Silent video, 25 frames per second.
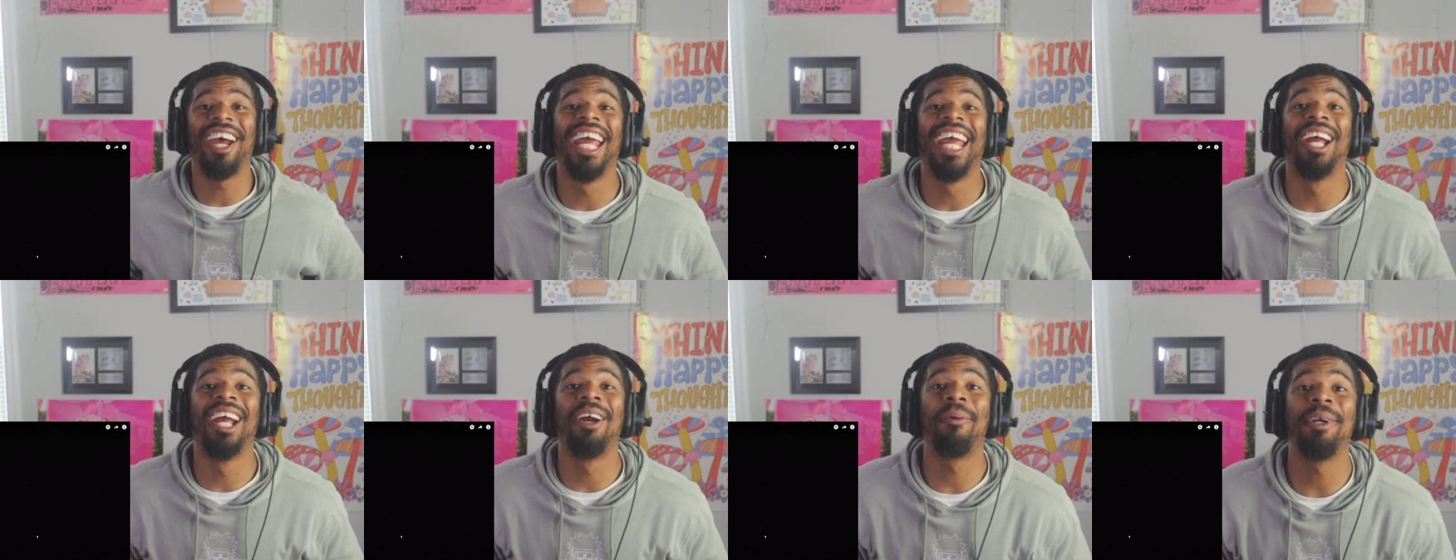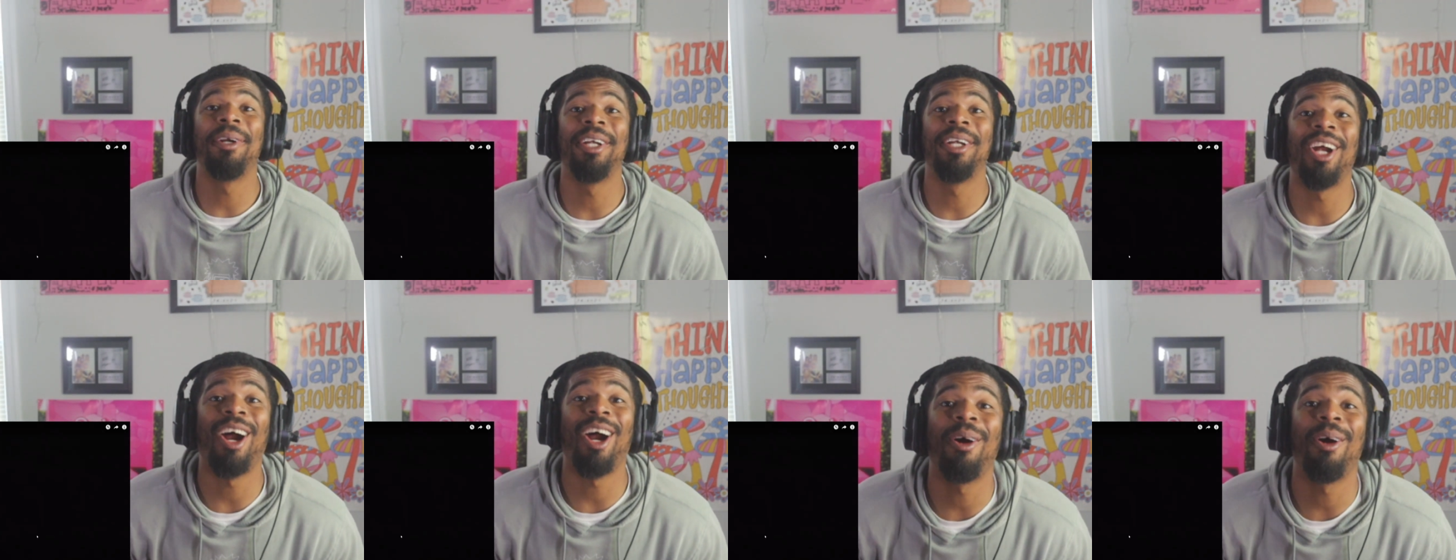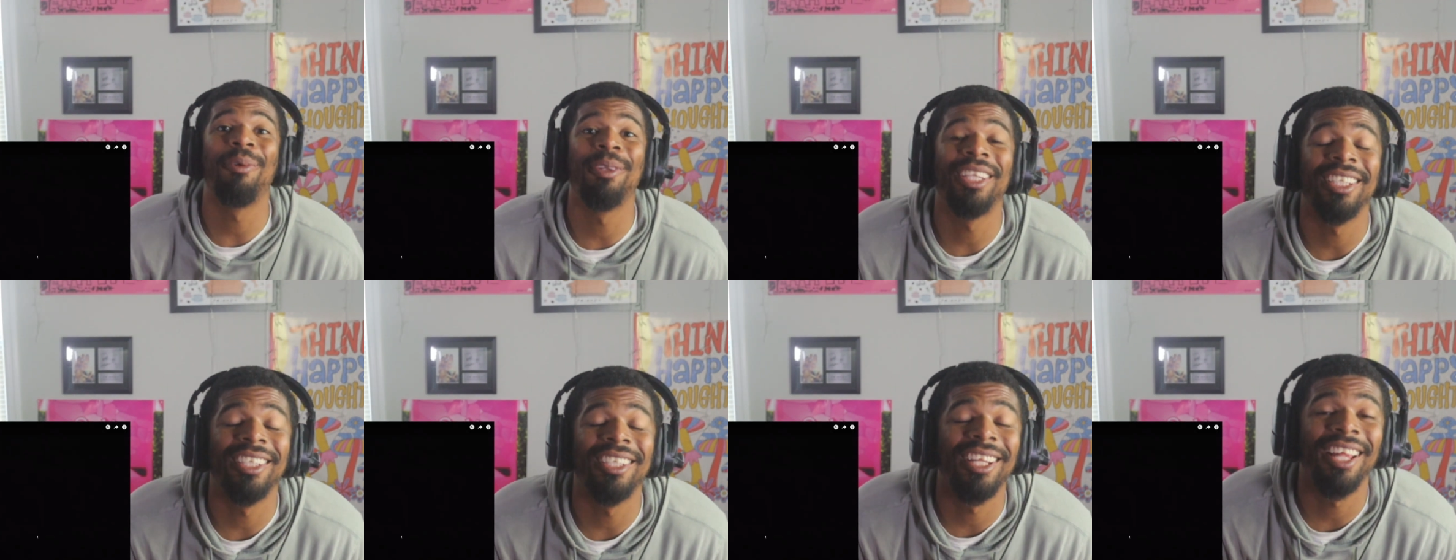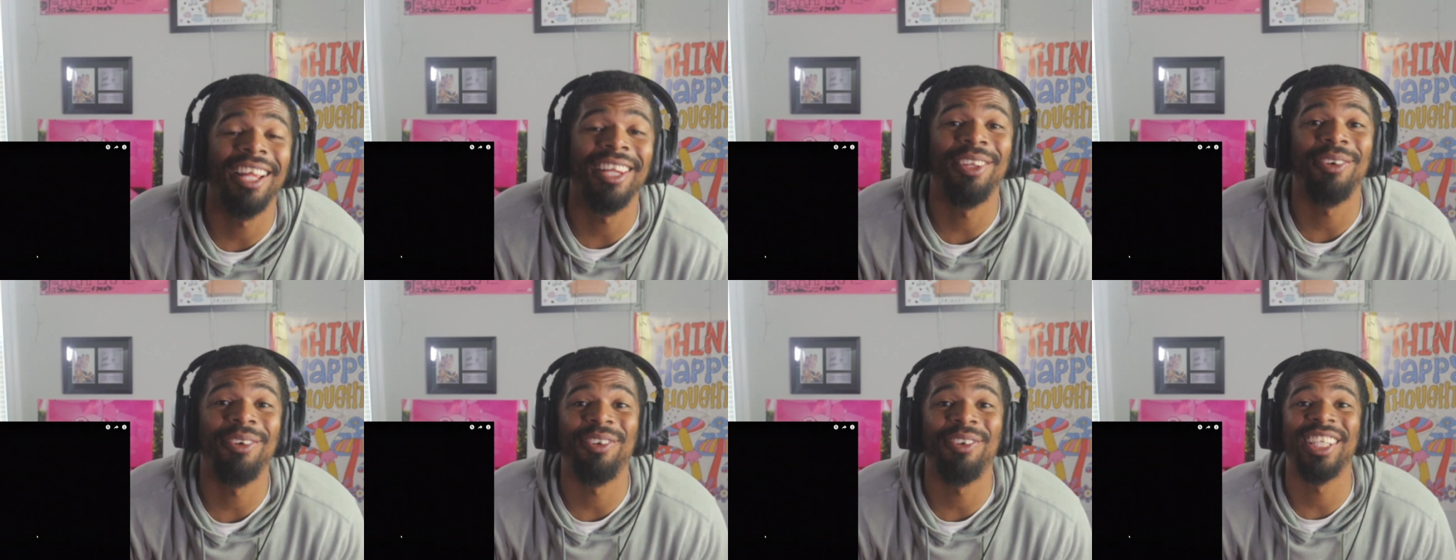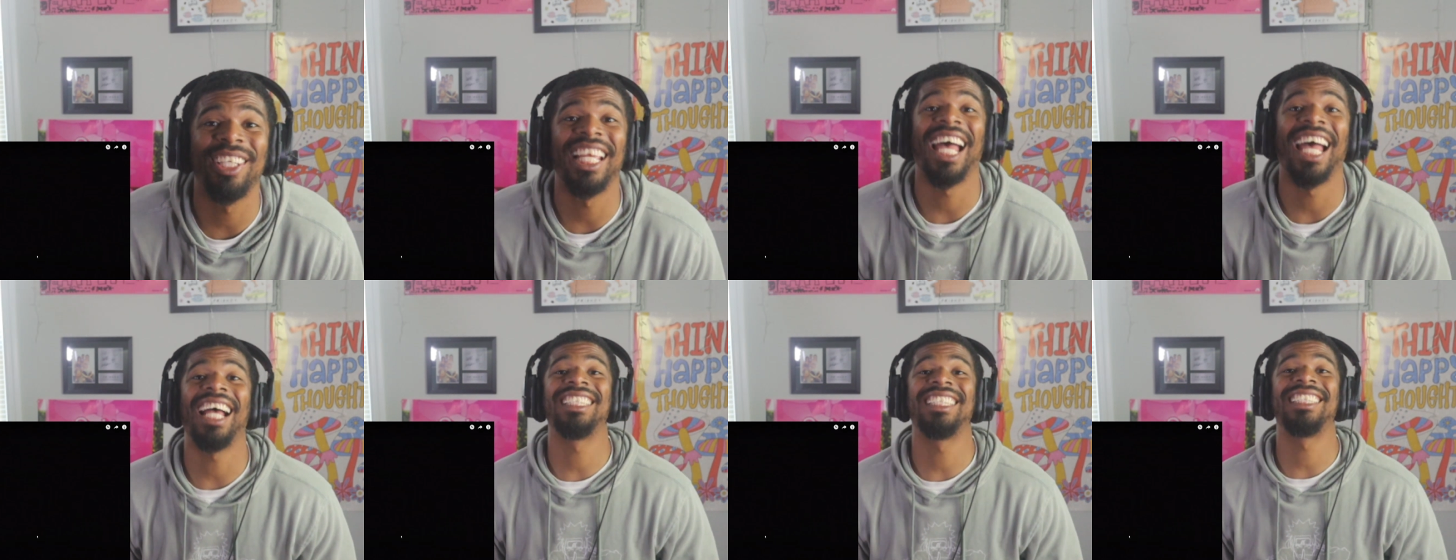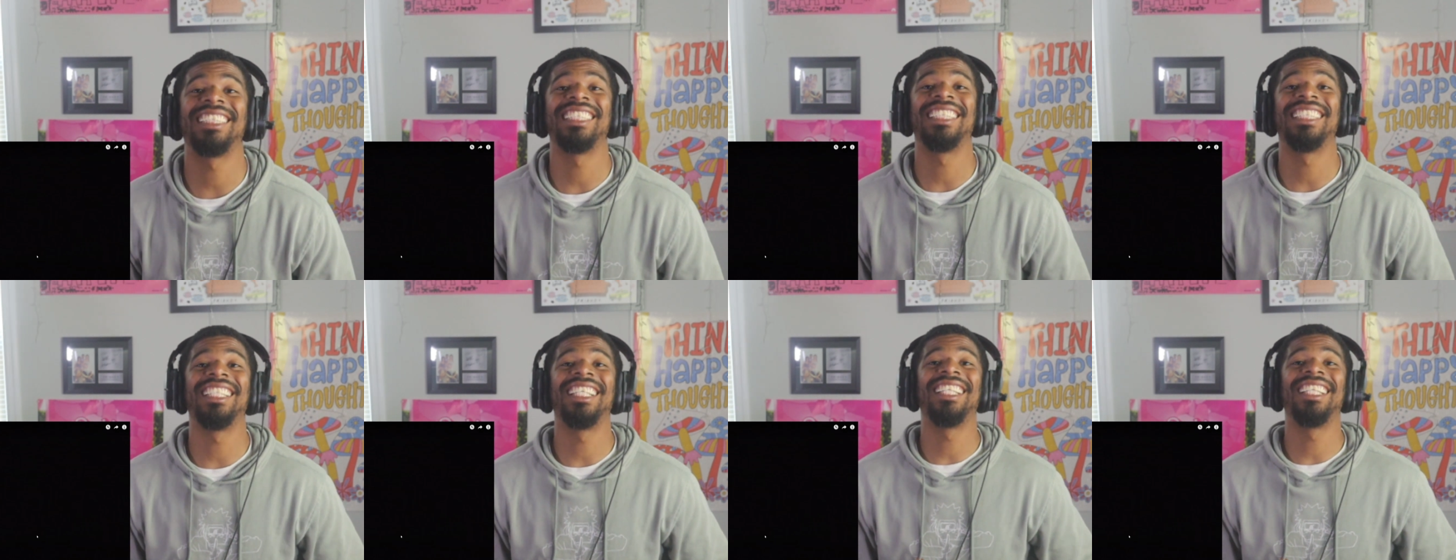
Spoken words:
Here we are with another reaction.